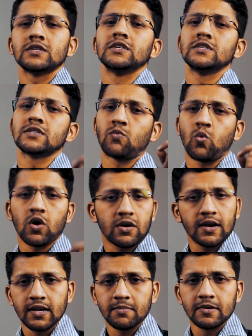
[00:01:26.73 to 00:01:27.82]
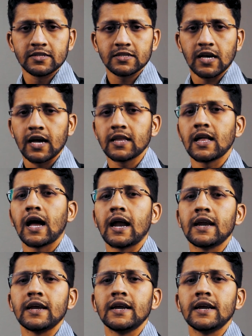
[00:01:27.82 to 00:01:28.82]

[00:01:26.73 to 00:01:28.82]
is a water element sign, and